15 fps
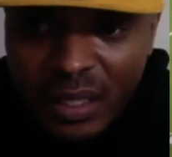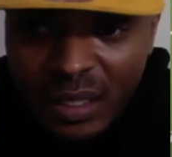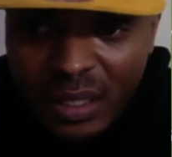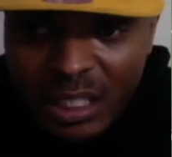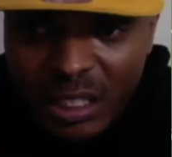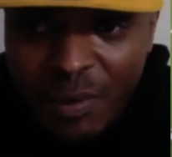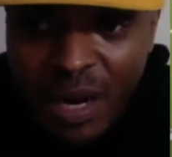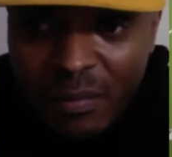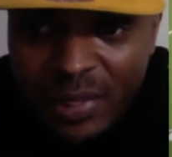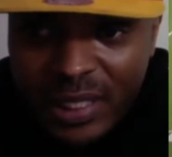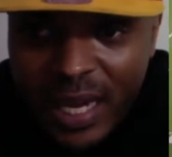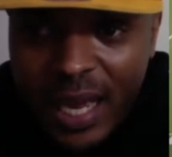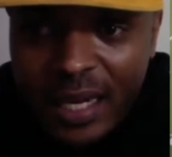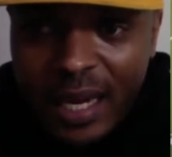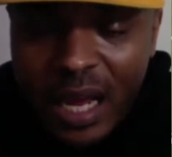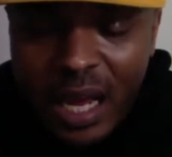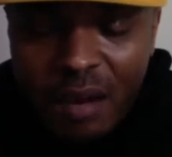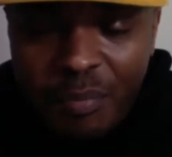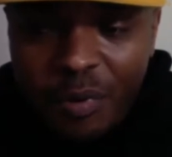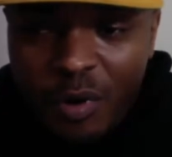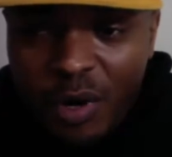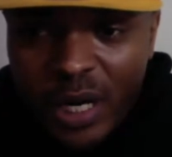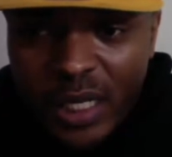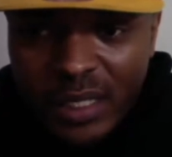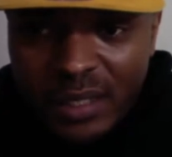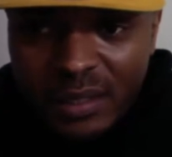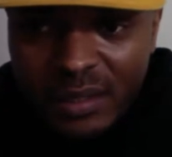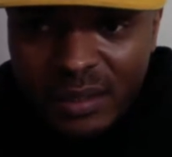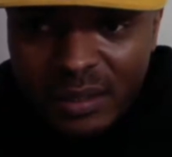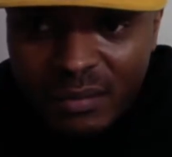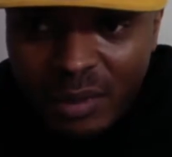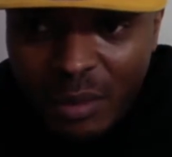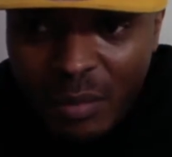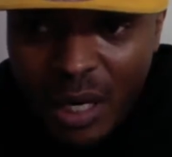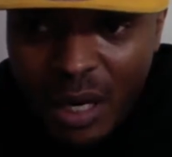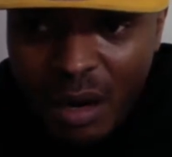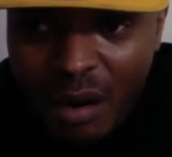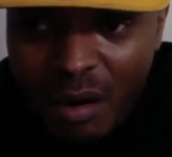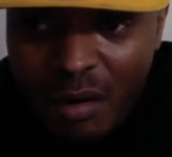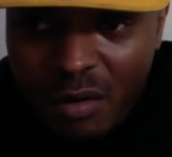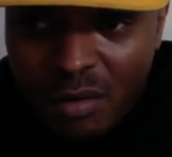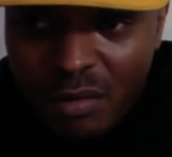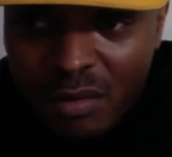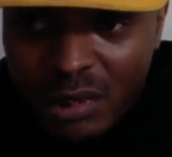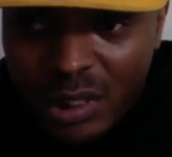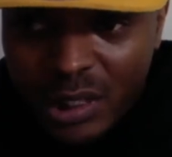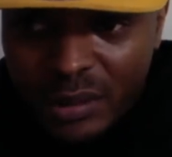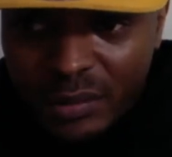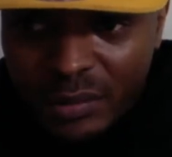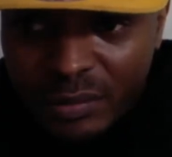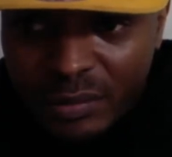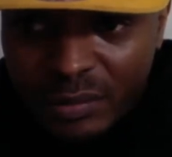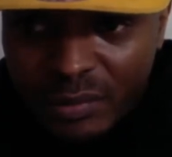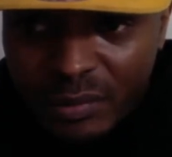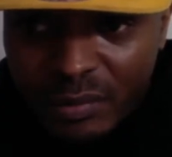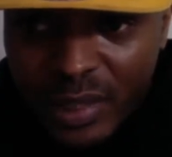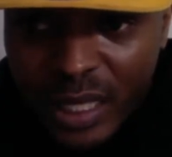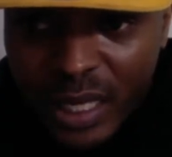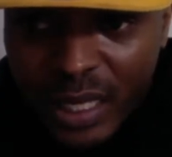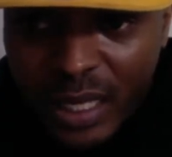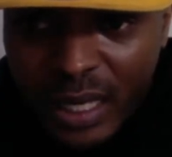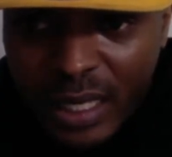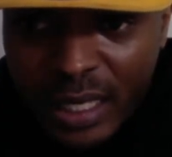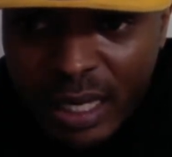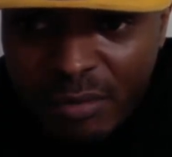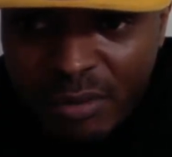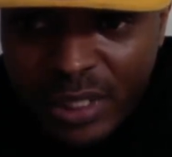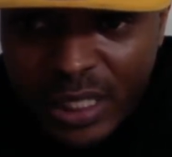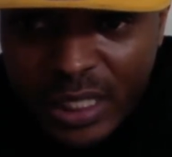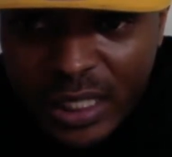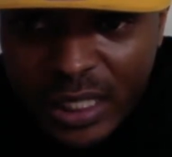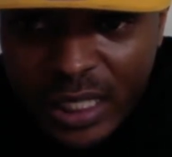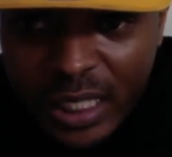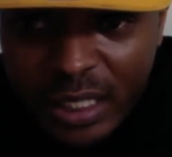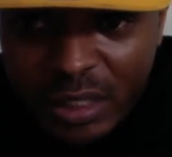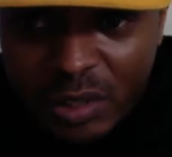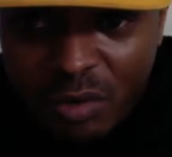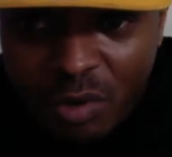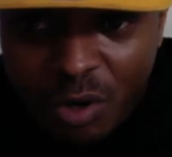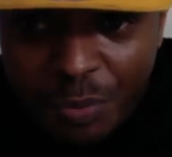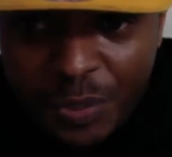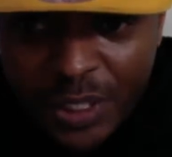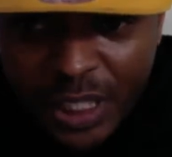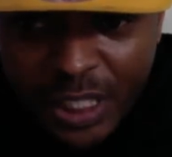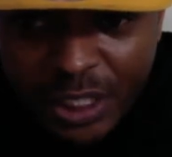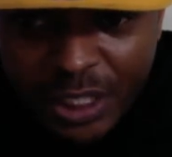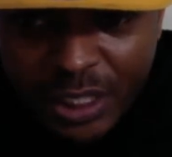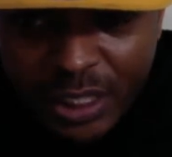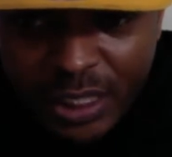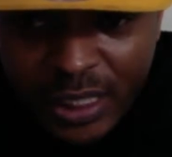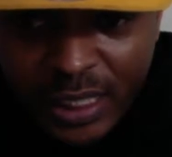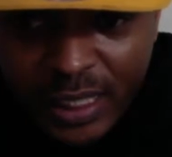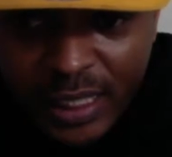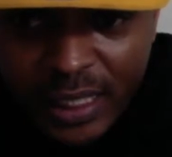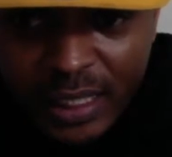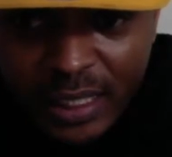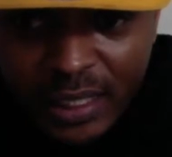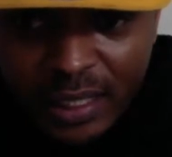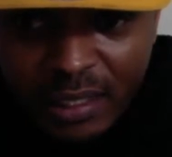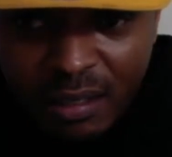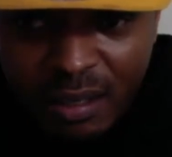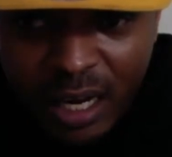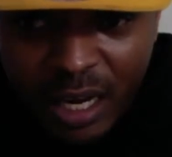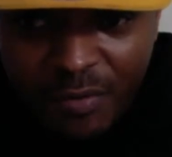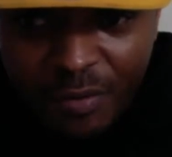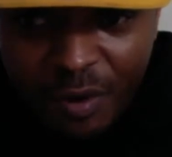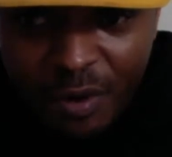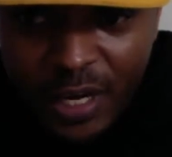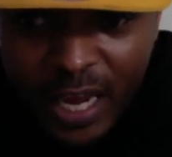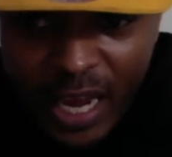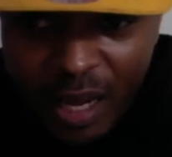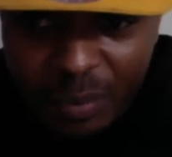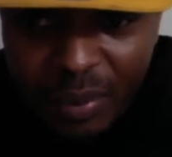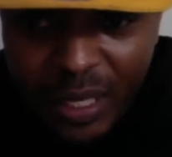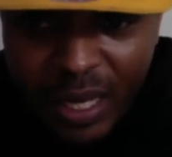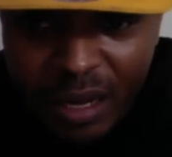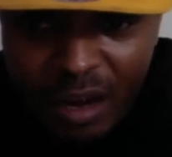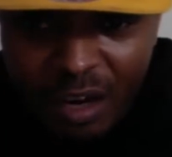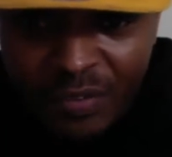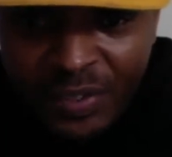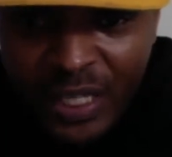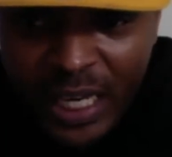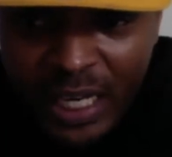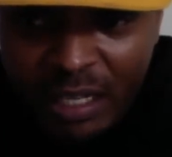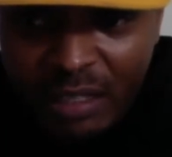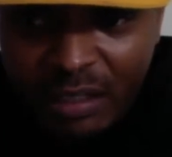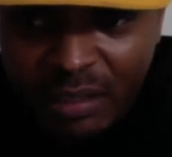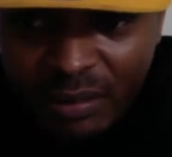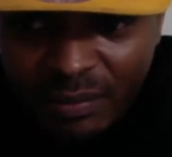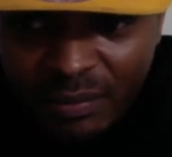These Bama's got 9 points with Mahomes. And they was in scoring position. Okay, Fournette. Playoff Lenny.